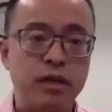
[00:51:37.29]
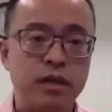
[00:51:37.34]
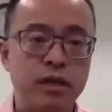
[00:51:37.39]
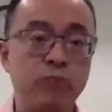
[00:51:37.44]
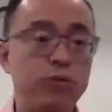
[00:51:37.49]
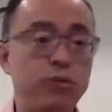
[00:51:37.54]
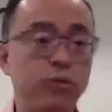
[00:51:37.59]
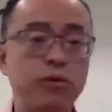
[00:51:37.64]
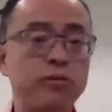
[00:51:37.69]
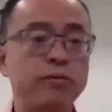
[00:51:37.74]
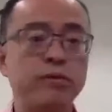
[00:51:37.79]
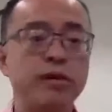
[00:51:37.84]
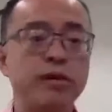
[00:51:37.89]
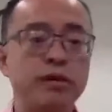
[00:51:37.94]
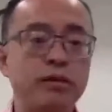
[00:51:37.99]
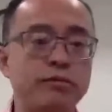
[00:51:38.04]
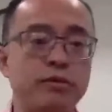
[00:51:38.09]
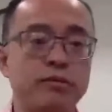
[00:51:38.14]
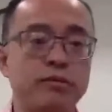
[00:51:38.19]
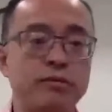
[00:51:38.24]
And we want to be
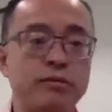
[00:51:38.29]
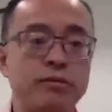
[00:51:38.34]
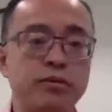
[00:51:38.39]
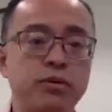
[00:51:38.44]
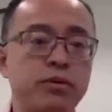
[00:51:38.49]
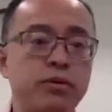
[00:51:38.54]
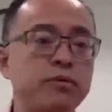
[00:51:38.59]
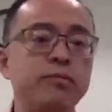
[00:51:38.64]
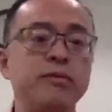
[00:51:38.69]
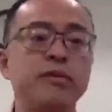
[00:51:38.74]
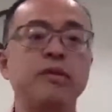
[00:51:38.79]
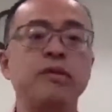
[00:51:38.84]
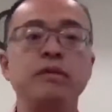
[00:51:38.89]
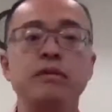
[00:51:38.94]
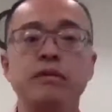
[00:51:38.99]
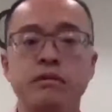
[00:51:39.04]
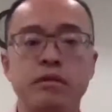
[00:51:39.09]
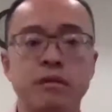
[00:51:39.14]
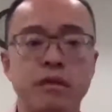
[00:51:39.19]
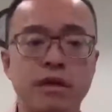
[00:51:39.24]
one of them. We want to
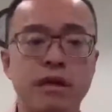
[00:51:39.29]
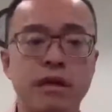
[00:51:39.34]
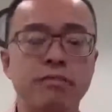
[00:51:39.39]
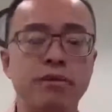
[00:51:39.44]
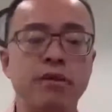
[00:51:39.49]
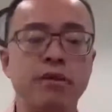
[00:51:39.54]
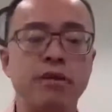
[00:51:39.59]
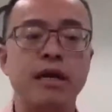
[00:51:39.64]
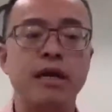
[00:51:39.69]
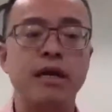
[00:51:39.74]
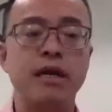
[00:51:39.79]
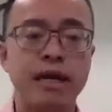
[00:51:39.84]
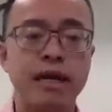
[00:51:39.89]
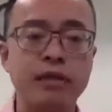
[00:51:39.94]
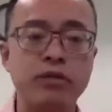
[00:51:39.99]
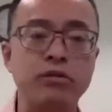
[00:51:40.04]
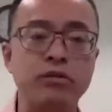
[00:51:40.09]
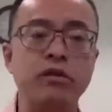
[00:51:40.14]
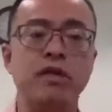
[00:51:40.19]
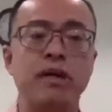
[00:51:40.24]
be the company that
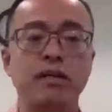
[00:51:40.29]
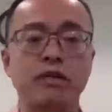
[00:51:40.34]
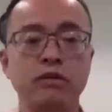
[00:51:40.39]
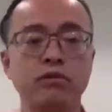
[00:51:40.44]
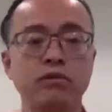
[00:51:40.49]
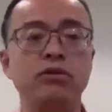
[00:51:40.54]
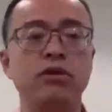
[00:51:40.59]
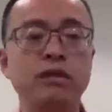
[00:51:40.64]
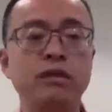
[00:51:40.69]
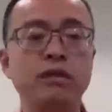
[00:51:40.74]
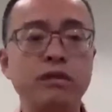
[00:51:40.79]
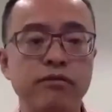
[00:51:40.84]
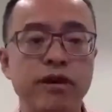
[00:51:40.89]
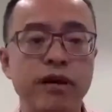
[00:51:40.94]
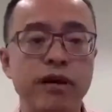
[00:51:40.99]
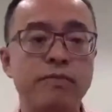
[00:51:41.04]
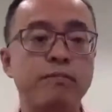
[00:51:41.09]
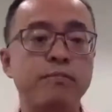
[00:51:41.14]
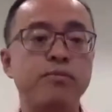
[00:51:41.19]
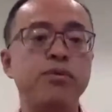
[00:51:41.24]
actually continues to
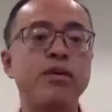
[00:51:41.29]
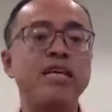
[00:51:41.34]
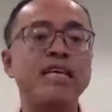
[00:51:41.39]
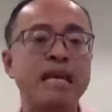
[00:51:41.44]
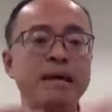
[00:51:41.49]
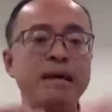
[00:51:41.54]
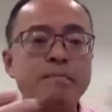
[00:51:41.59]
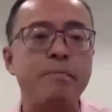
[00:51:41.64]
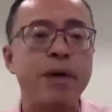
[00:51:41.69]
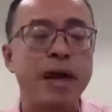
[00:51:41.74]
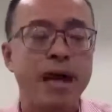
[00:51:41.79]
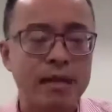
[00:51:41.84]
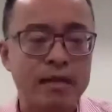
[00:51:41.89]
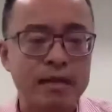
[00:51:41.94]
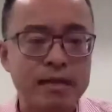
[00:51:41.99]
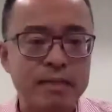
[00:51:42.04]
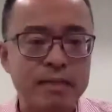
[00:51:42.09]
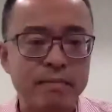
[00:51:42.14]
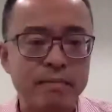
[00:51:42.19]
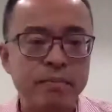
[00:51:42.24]
innovate and bring
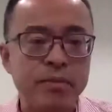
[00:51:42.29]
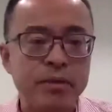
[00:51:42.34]
impacts.